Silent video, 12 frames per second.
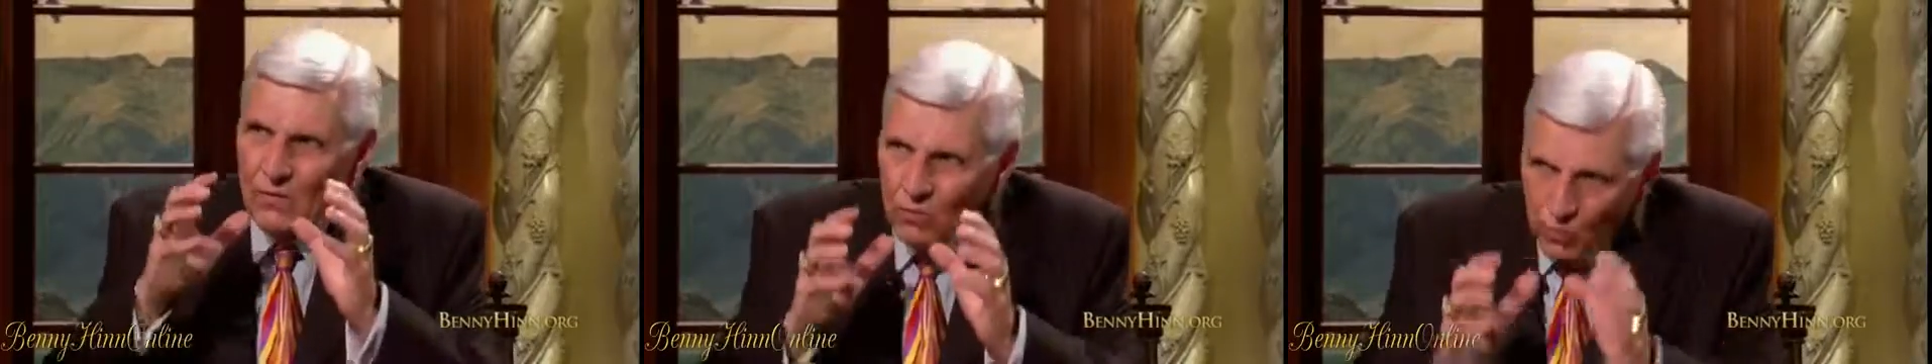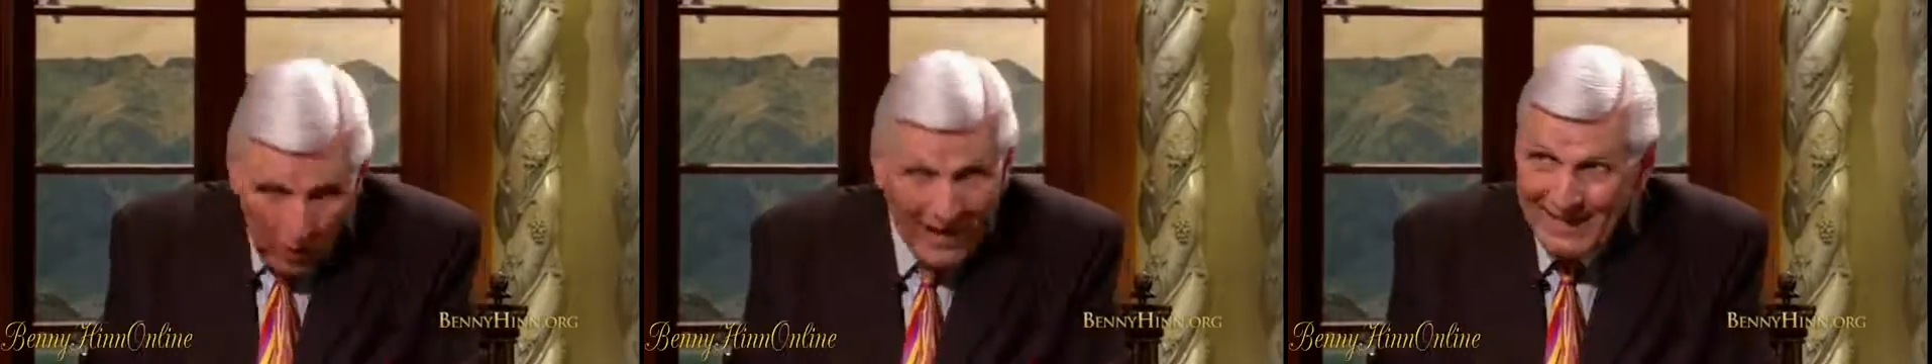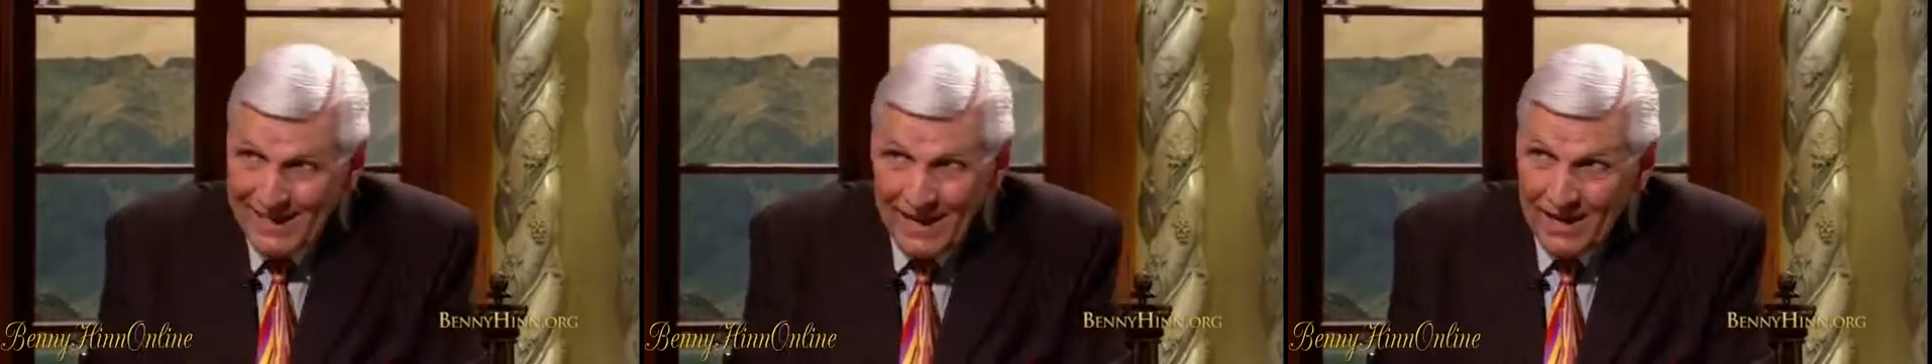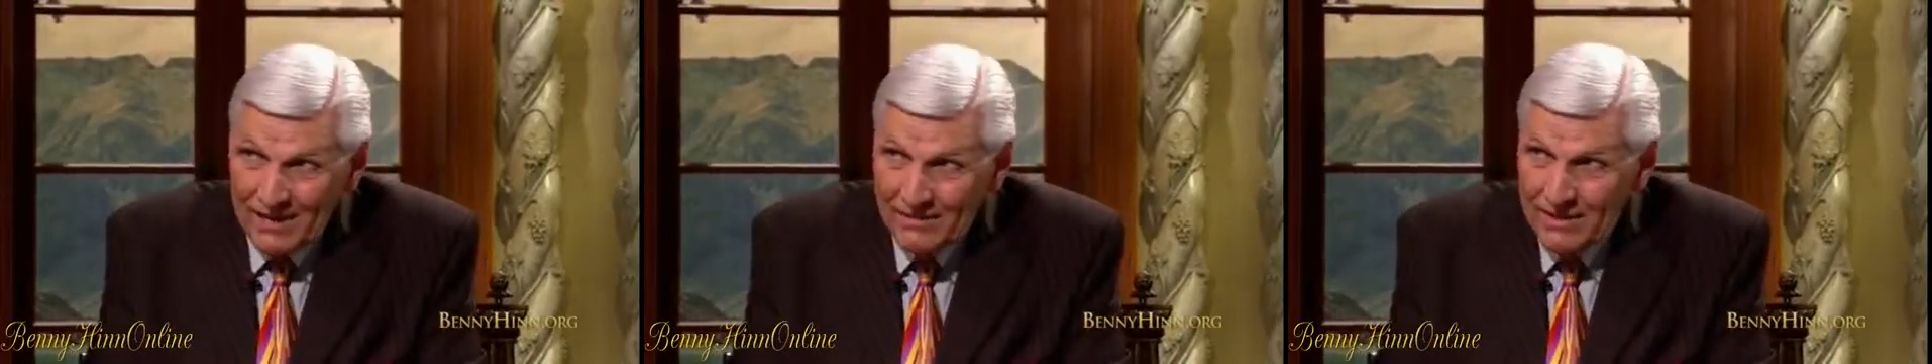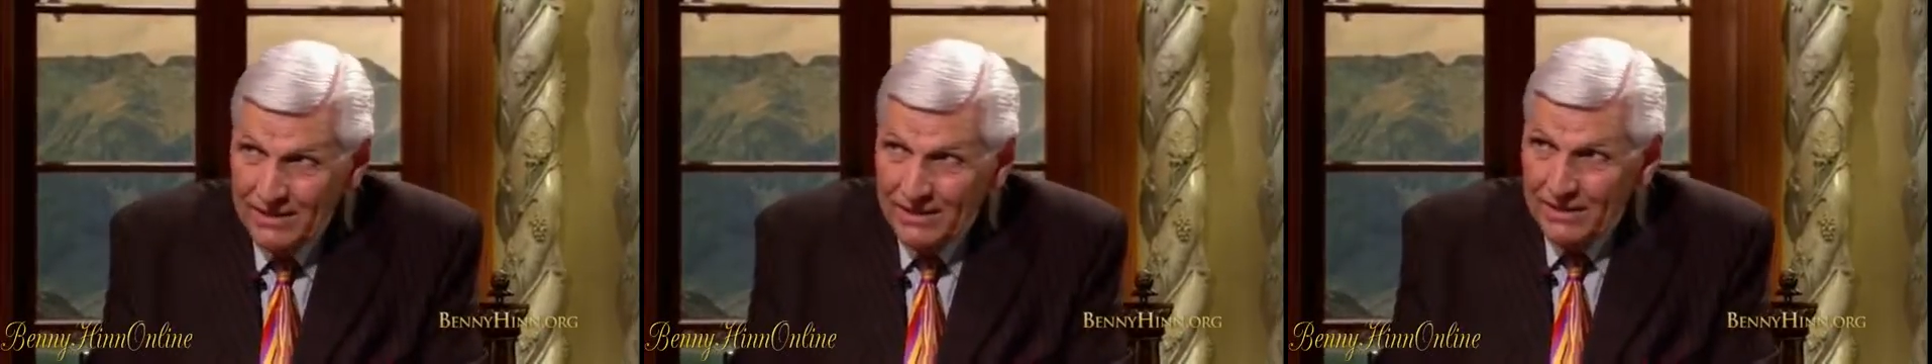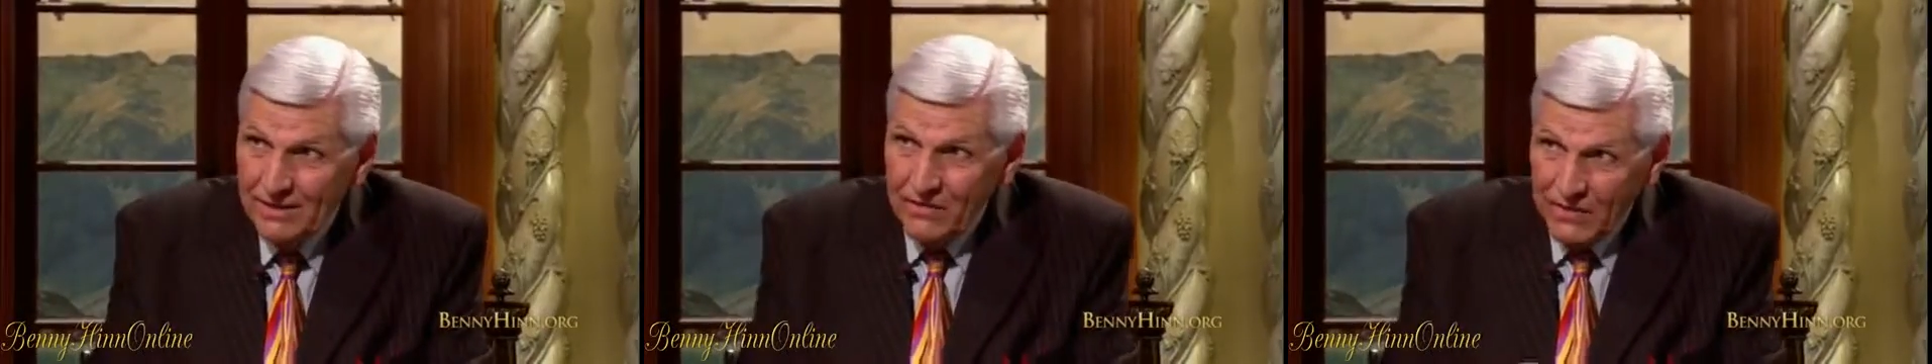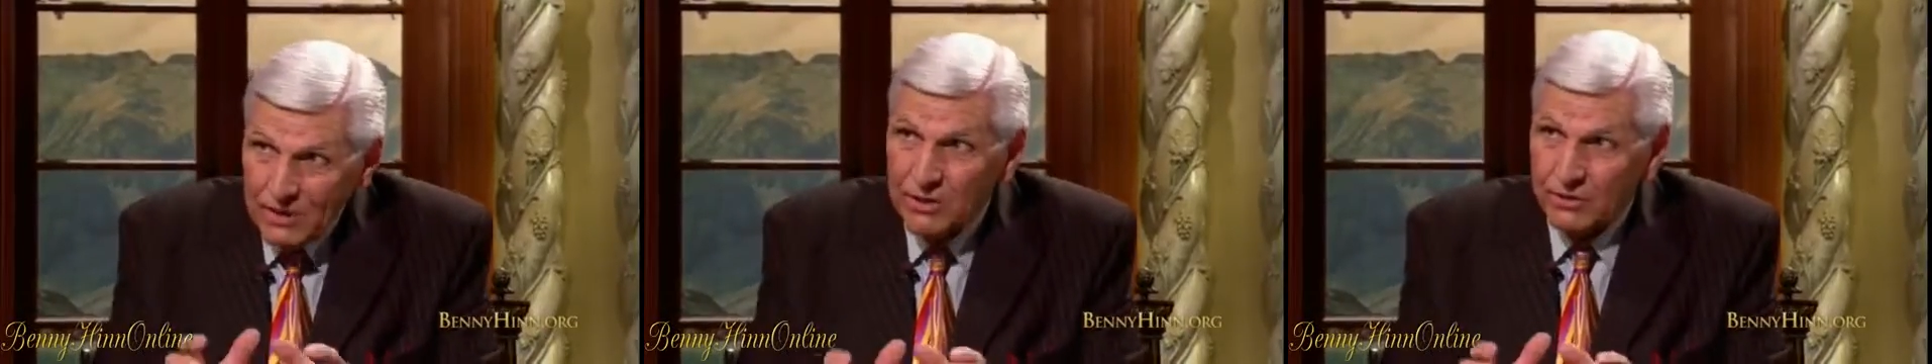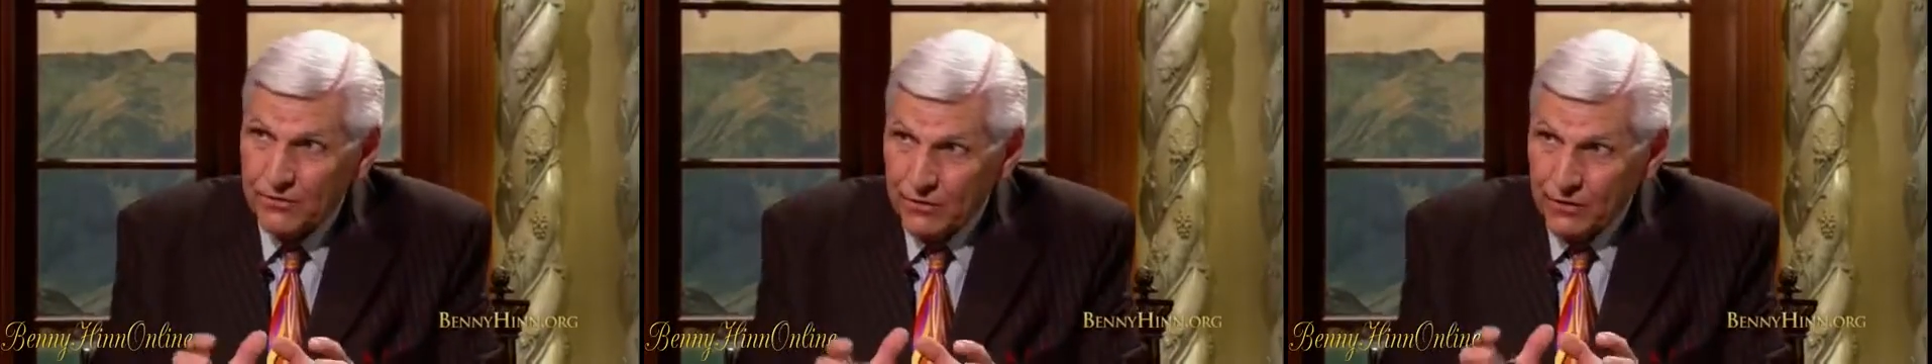right now, this
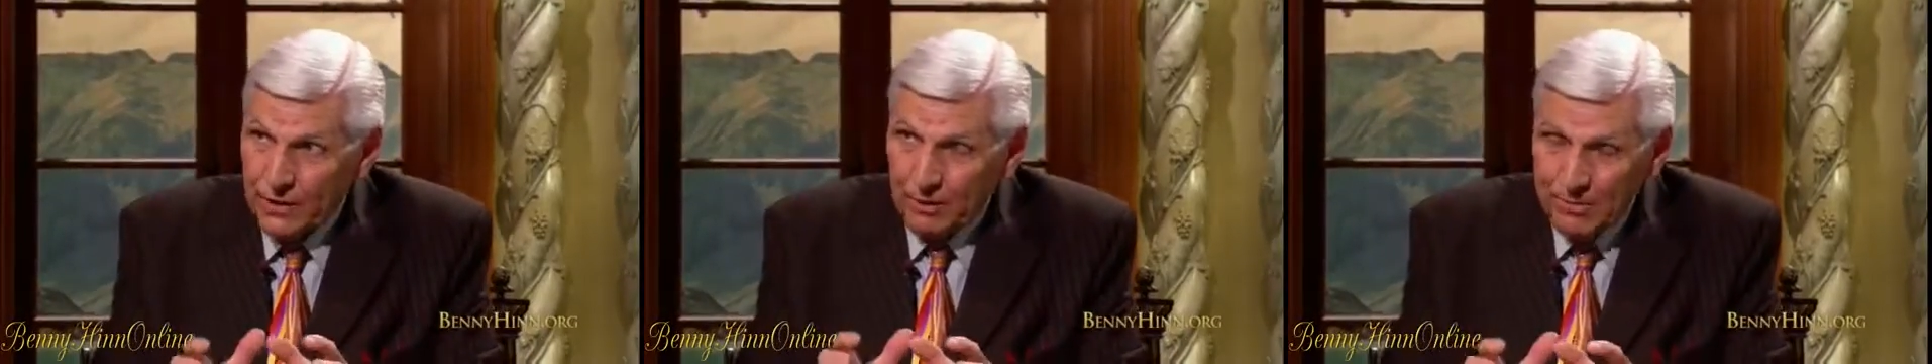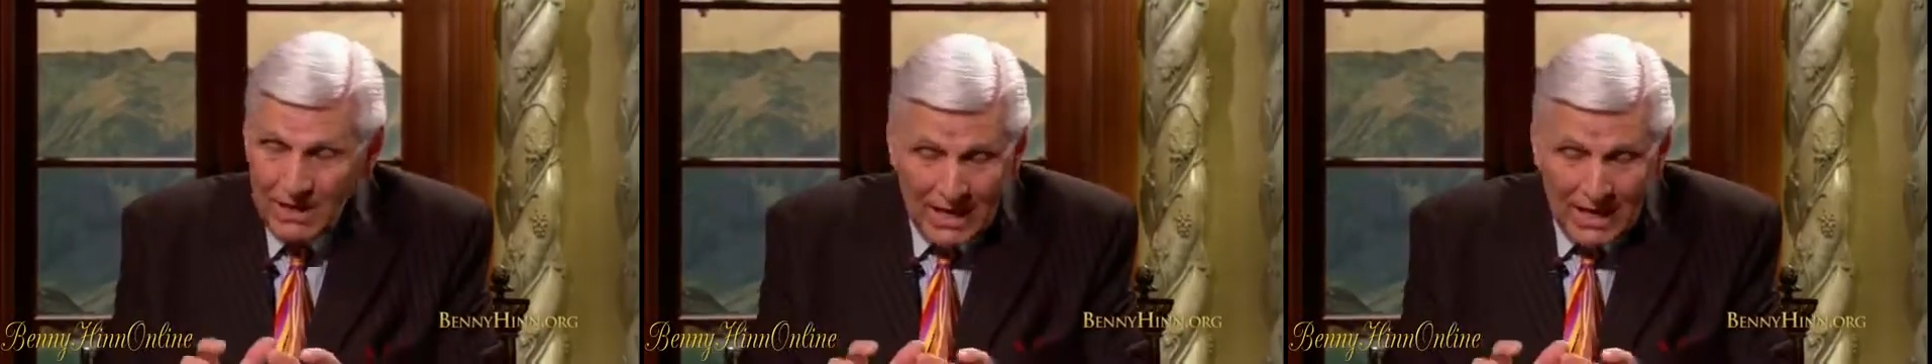is for them.